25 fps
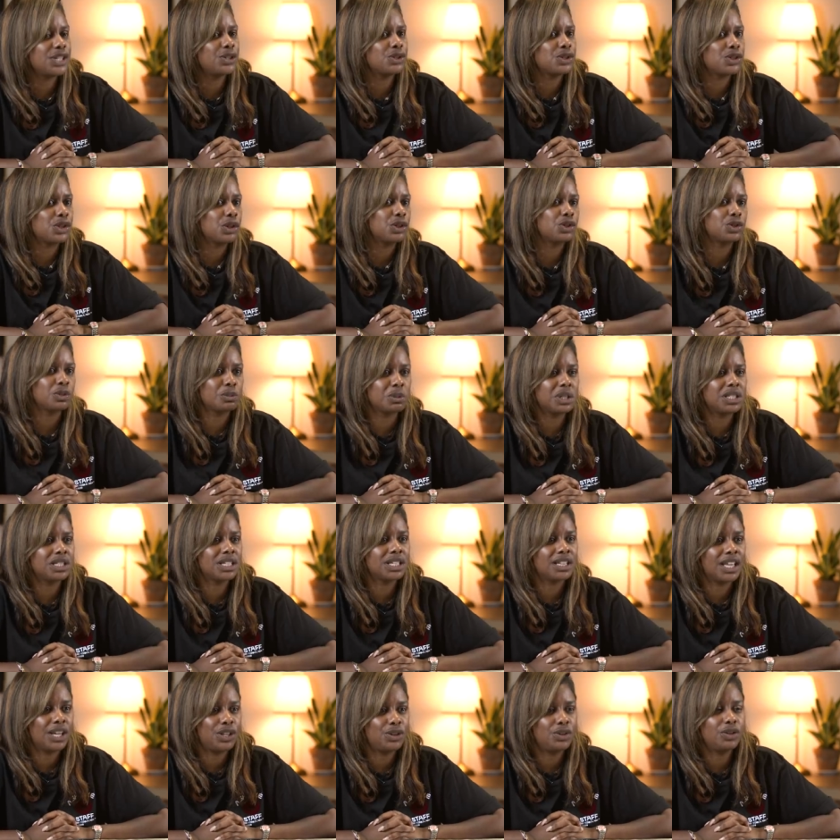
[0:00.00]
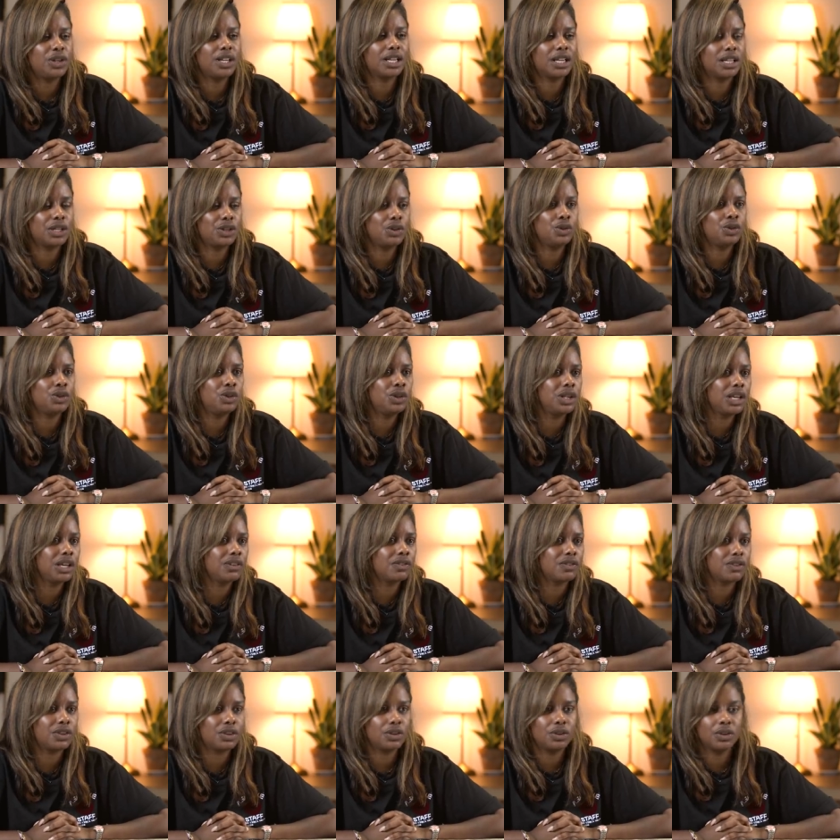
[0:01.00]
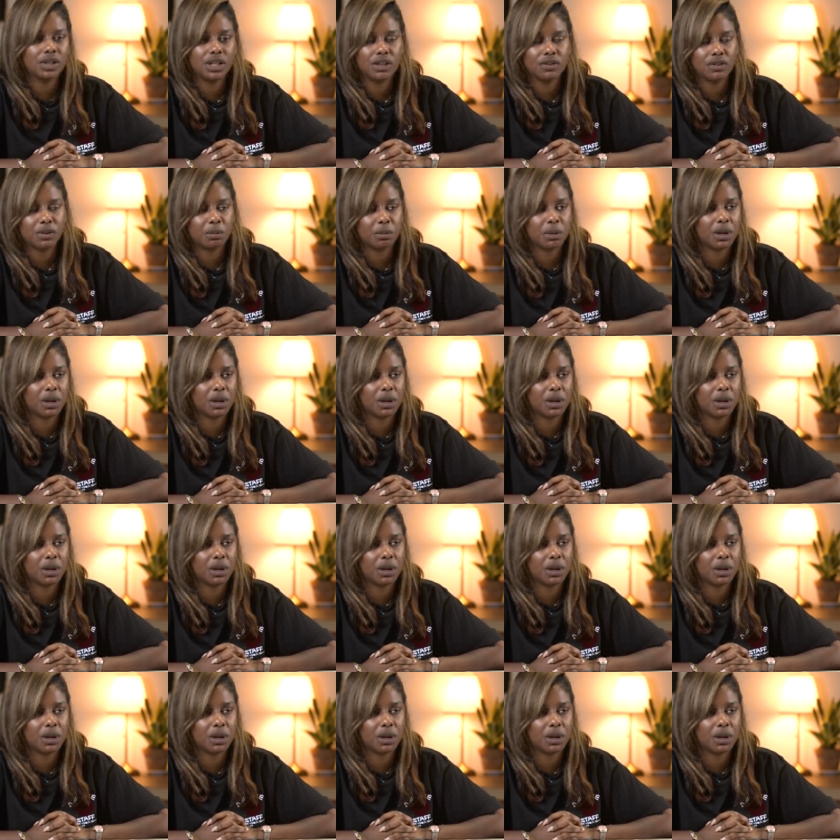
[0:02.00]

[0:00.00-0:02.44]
see on social media that you can you, you give it you give